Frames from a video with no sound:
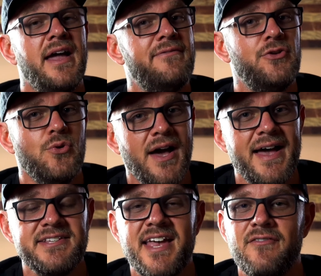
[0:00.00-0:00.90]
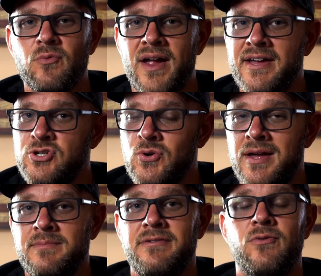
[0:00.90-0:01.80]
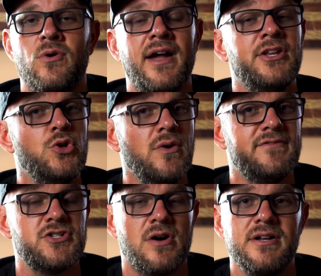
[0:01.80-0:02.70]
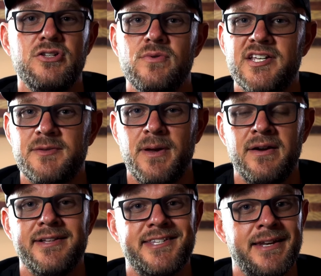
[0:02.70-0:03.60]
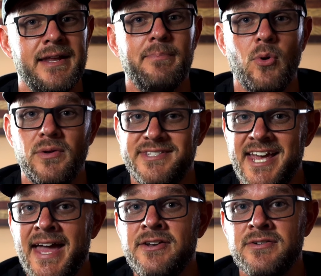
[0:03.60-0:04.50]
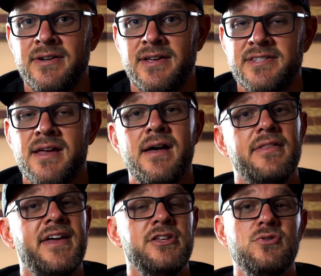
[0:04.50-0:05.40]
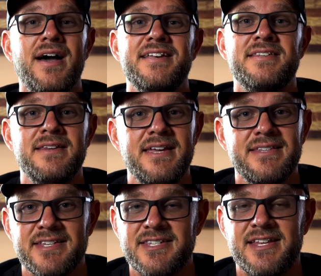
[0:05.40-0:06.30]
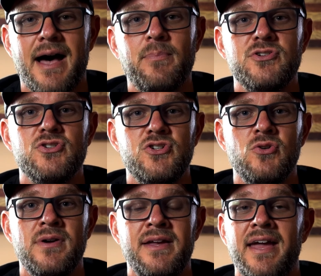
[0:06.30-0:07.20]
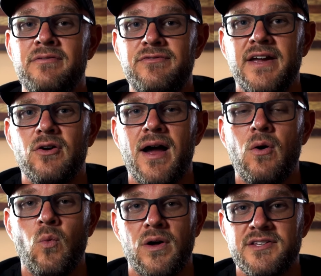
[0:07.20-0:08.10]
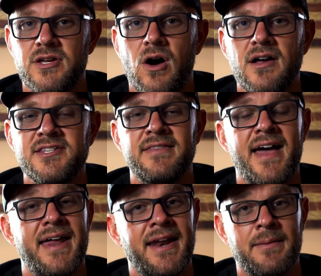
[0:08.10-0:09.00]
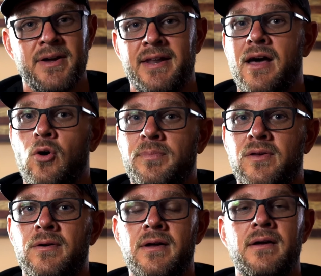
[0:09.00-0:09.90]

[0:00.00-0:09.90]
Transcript: if you guys have ran Tren before and you have started to experience nipple tenderness, then you guys need to stop what you're doing and figure out what is causing that, and I'm gonna help you.